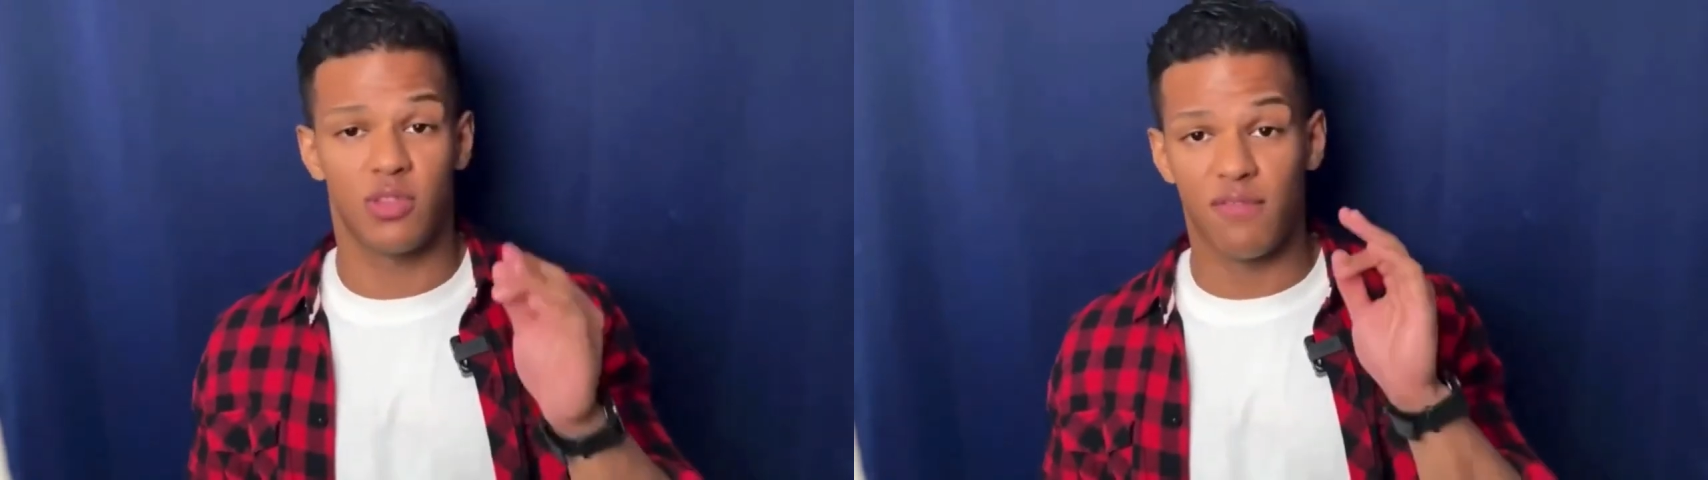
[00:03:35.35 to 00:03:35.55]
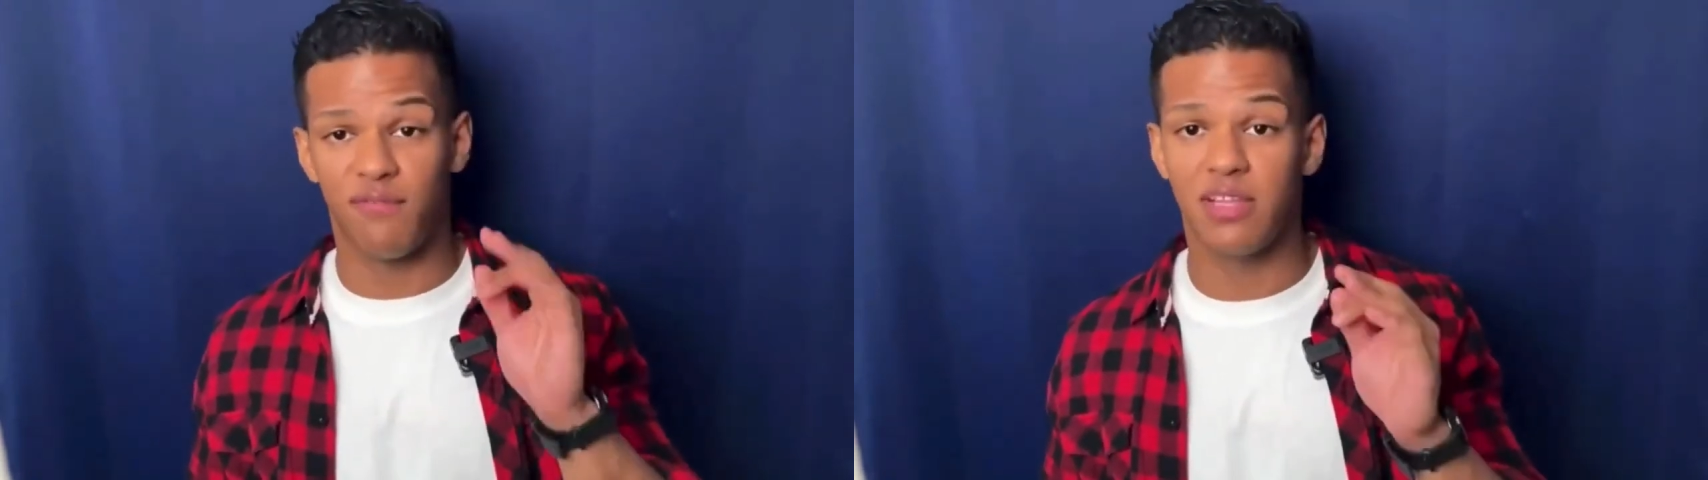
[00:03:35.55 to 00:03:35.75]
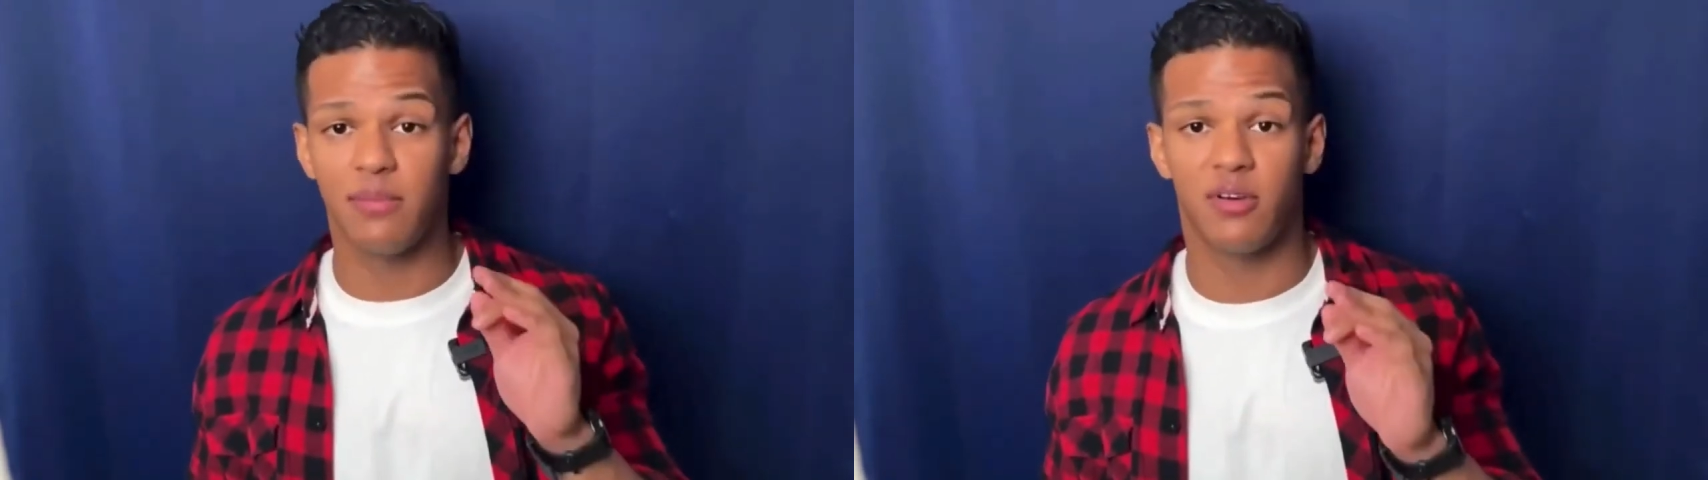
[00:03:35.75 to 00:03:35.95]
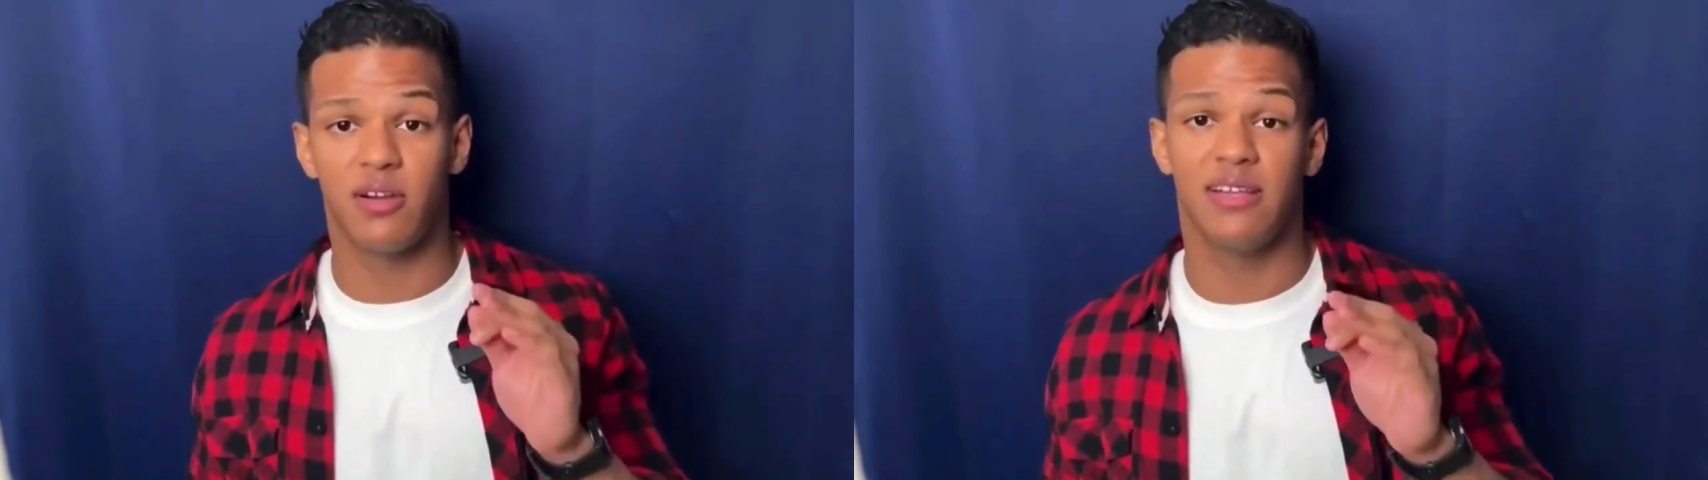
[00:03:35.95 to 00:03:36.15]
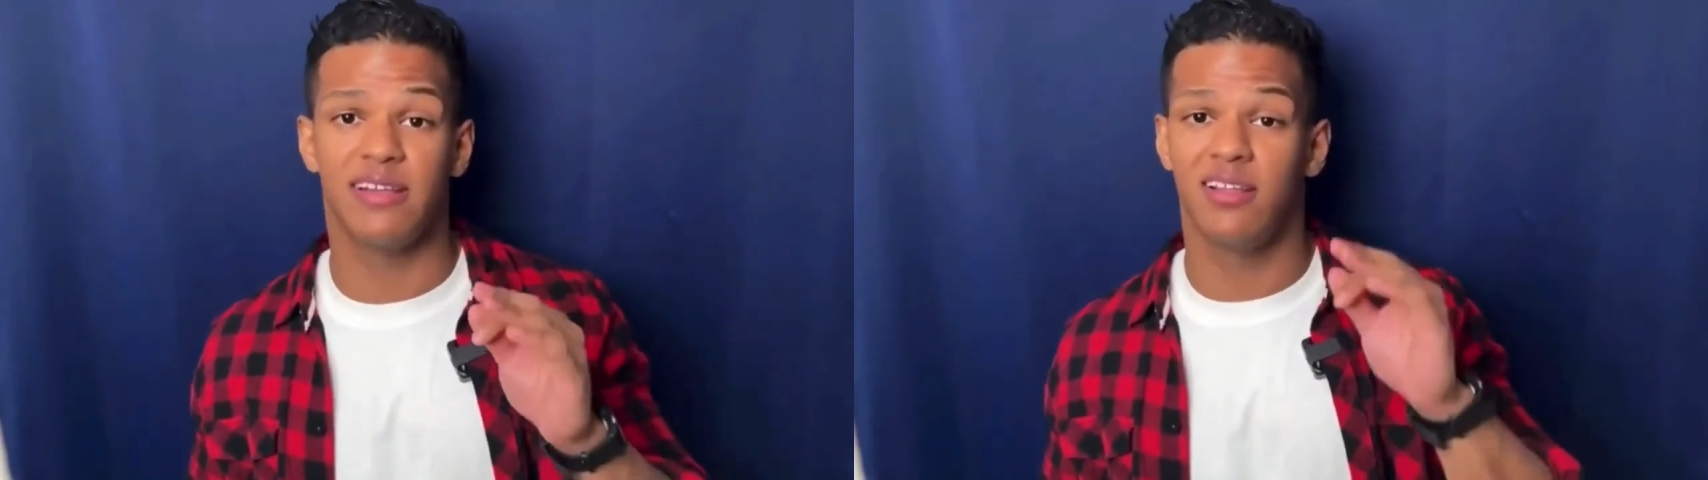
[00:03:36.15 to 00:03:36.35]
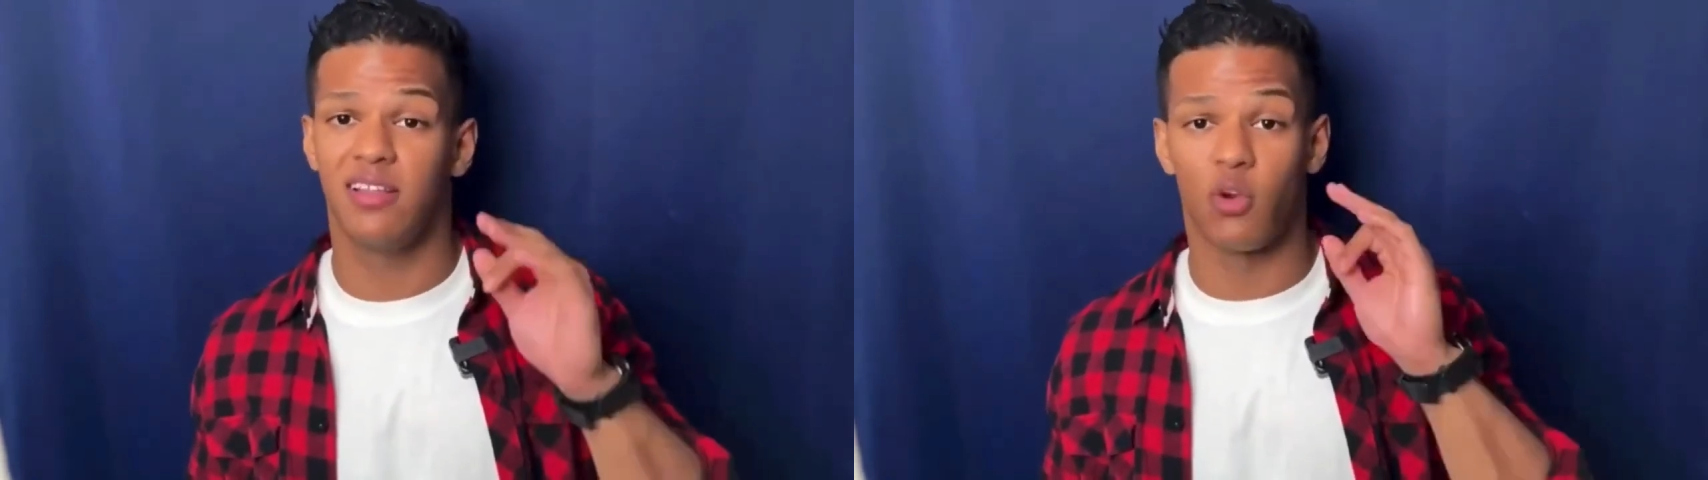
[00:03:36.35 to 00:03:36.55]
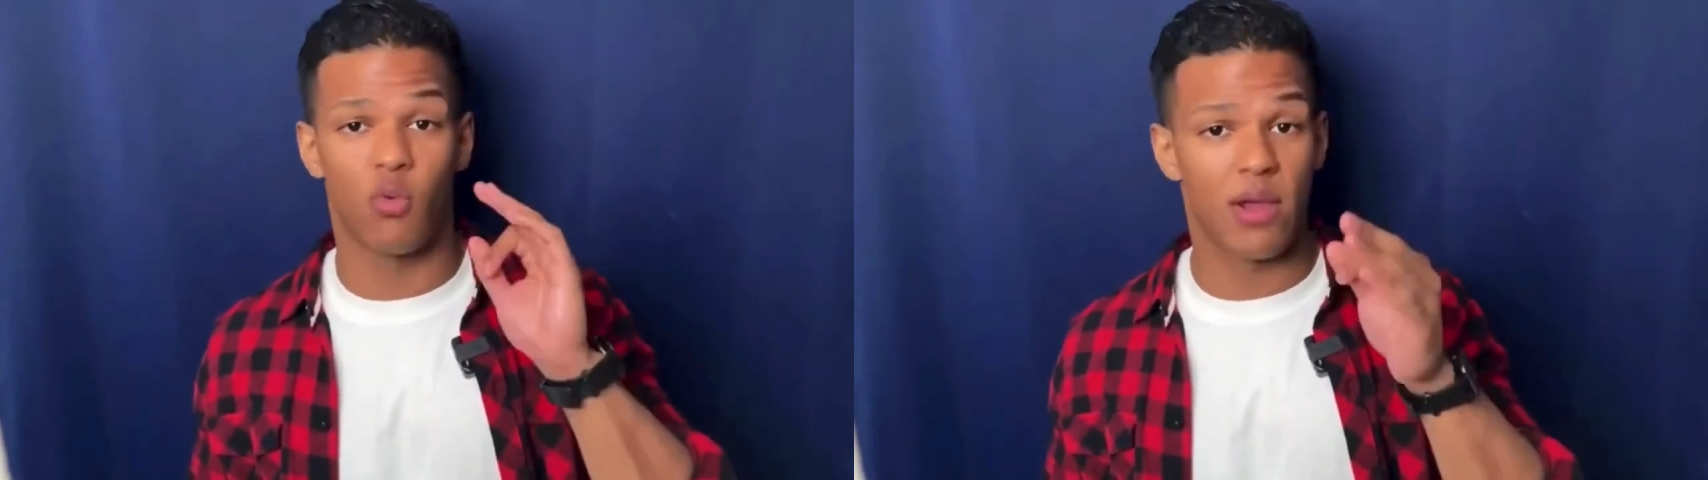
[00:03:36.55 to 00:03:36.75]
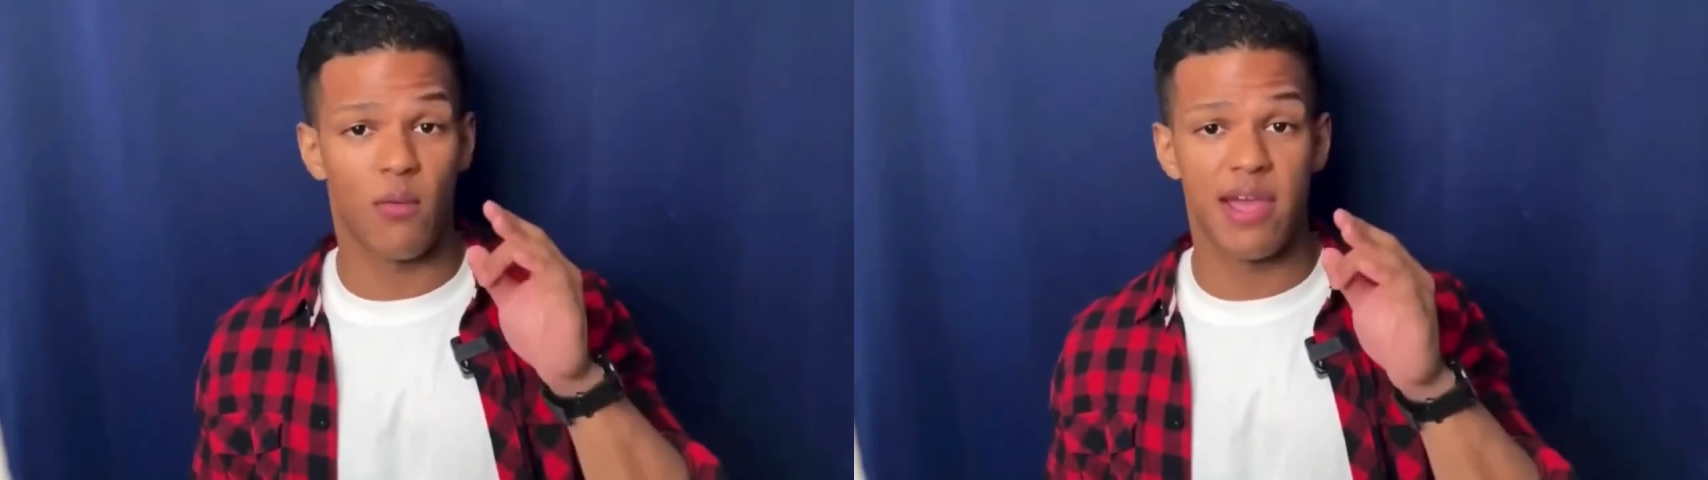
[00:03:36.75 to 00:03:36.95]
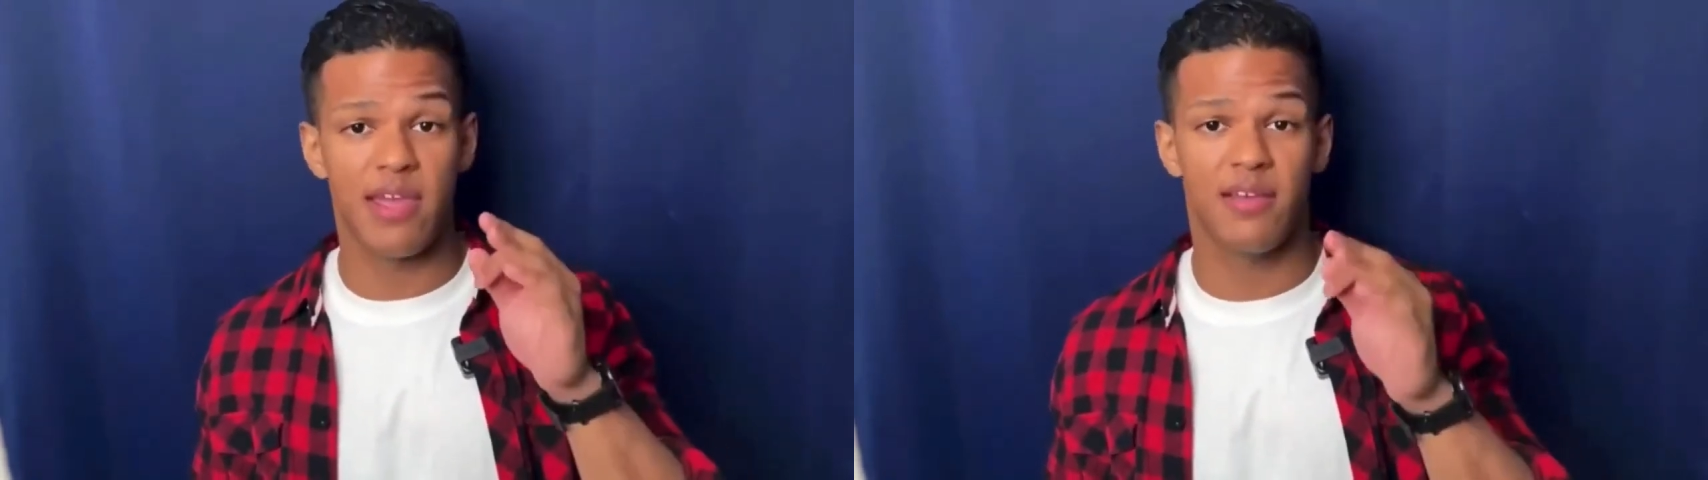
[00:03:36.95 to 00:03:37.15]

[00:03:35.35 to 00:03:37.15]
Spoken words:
affiliate marketing the right way.